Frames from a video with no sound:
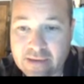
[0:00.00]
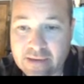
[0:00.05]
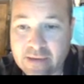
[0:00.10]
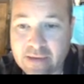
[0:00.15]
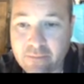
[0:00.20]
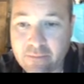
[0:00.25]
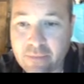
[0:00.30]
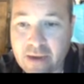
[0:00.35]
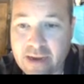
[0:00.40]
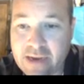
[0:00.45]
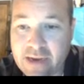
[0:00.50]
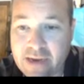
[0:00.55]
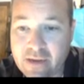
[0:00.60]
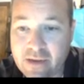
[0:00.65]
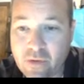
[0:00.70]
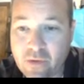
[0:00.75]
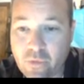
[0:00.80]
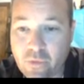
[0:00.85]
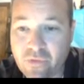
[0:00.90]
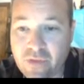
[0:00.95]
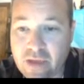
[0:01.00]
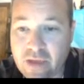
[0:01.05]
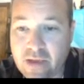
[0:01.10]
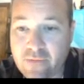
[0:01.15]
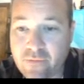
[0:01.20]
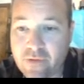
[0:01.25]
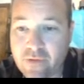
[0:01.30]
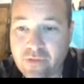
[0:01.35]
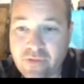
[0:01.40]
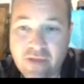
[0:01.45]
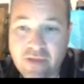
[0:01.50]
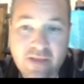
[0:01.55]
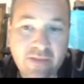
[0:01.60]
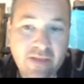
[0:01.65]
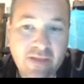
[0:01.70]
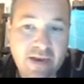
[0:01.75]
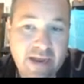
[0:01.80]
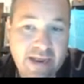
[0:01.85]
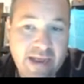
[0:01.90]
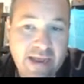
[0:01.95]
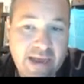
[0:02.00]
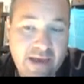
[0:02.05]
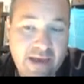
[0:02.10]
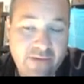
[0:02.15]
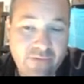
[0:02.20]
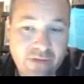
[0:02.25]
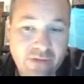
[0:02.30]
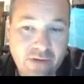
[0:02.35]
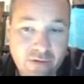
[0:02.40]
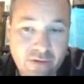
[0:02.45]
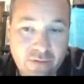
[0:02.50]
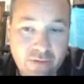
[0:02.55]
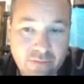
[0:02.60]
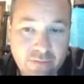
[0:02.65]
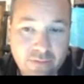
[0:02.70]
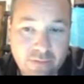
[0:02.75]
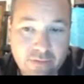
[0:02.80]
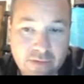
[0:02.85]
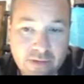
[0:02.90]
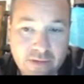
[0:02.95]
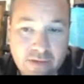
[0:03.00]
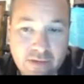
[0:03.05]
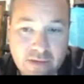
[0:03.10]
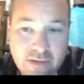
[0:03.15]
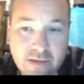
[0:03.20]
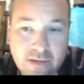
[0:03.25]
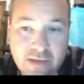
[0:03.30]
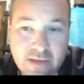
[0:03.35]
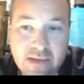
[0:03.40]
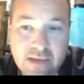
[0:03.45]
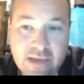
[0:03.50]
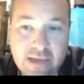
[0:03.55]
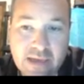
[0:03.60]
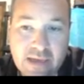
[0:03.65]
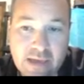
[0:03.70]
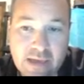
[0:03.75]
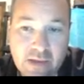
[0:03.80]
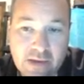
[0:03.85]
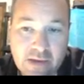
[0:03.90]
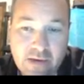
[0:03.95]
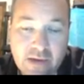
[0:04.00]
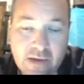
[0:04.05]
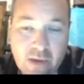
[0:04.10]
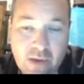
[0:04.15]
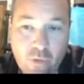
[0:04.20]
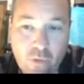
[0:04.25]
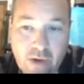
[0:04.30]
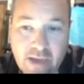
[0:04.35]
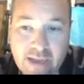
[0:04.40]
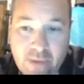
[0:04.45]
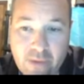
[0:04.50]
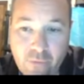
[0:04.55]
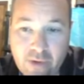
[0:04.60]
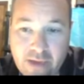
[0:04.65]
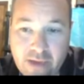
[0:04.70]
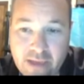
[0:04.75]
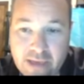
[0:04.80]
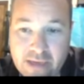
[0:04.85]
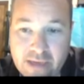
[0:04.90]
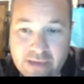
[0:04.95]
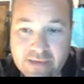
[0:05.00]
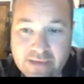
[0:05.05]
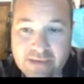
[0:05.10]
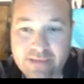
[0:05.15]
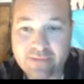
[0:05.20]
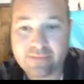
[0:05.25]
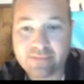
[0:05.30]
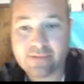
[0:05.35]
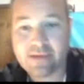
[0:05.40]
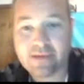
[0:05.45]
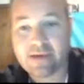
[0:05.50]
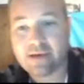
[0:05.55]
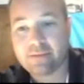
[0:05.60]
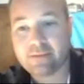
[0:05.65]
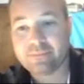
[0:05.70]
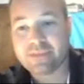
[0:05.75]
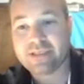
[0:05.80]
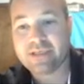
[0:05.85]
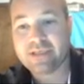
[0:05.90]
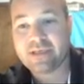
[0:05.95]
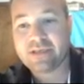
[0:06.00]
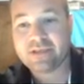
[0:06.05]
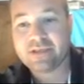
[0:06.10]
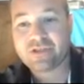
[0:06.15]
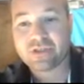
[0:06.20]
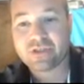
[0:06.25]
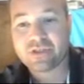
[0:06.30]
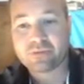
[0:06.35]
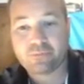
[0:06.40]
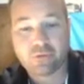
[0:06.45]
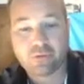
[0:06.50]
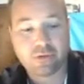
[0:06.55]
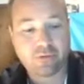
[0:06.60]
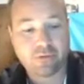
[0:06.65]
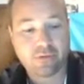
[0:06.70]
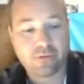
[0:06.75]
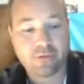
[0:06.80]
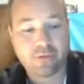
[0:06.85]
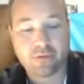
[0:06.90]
combine it with everything that I have here. And what I went ahead and did is just put